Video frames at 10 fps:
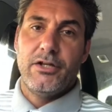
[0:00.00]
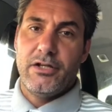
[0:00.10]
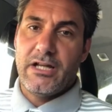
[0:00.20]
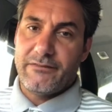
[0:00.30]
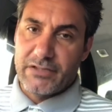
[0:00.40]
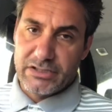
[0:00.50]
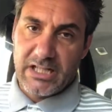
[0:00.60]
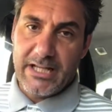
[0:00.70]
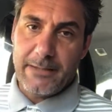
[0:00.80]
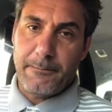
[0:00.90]
You'll have to
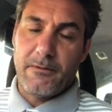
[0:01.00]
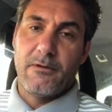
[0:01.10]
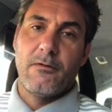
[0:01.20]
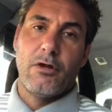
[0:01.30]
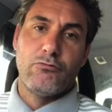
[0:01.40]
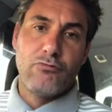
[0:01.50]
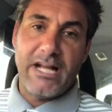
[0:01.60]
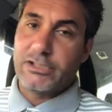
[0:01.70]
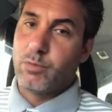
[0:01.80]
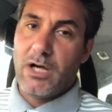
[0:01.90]
sleep,
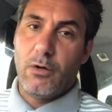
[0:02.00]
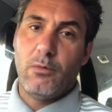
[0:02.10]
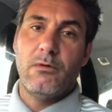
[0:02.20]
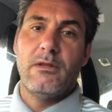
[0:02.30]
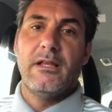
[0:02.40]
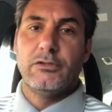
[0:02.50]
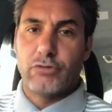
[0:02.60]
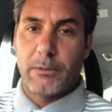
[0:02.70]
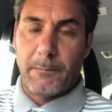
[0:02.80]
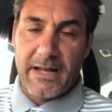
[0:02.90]
rest well,
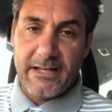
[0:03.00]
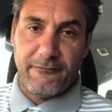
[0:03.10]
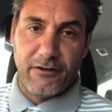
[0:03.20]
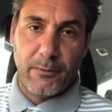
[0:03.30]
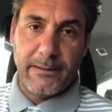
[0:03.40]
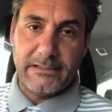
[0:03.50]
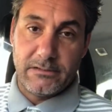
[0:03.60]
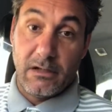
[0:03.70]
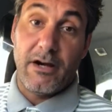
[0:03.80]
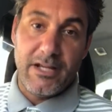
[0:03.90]
drink plenty of fluids,
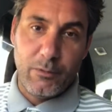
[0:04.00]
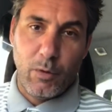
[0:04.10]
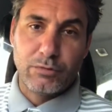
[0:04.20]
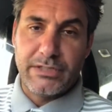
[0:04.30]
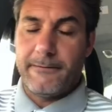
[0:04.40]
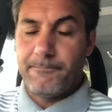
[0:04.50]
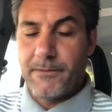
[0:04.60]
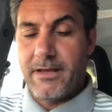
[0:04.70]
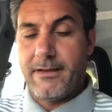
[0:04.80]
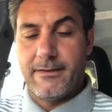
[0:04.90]
i.e. water,
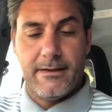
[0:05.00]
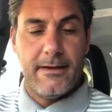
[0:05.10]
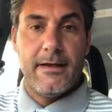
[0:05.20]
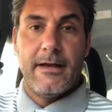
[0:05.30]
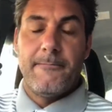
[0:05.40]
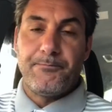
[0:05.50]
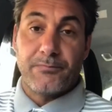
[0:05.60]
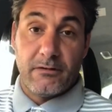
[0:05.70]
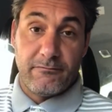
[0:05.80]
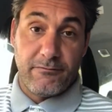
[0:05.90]

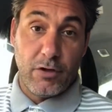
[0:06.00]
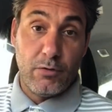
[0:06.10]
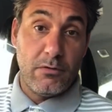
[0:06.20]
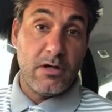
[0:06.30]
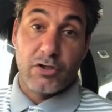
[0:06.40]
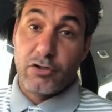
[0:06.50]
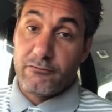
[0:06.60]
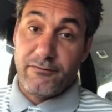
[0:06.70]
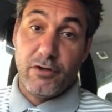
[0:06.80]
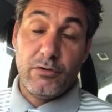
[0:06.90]
fruit, good
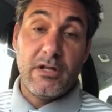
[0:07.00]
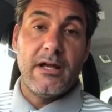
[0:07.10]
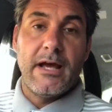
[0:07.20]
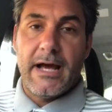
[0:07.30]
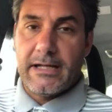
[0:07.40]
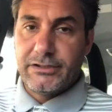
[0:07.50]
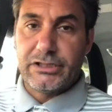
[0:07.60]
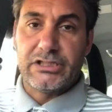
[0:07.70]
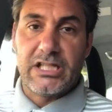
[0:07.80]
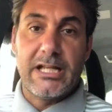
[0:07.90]
food, and
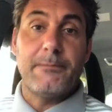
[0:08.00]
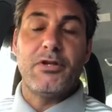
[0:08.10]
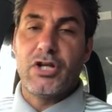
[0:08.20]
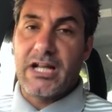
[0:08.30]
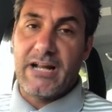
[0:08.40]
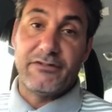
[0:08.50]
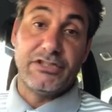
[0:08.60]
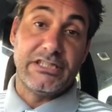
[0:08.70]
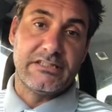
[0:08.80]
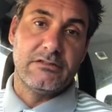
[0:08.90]
just sleep, and you're going to have to
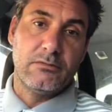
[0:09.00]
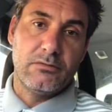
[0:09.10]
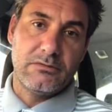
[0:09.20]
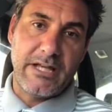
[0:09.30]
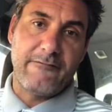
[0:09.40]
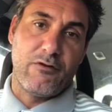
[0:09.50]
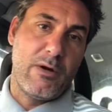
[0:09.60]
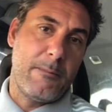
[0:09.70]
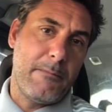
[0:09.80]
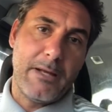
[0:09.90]
just get through
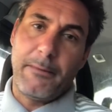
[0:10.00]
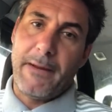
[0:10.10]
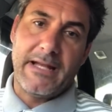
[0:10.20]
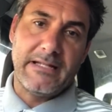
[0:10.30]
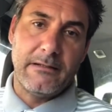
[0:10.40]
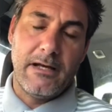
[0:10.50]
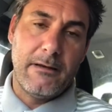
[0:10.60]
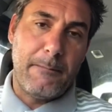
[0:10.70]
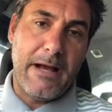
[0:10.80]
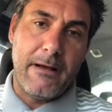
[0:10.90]
it, maybe
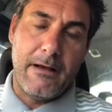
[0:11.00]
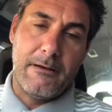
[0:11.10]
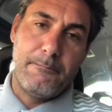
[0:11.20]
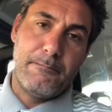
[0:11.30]
paracetamol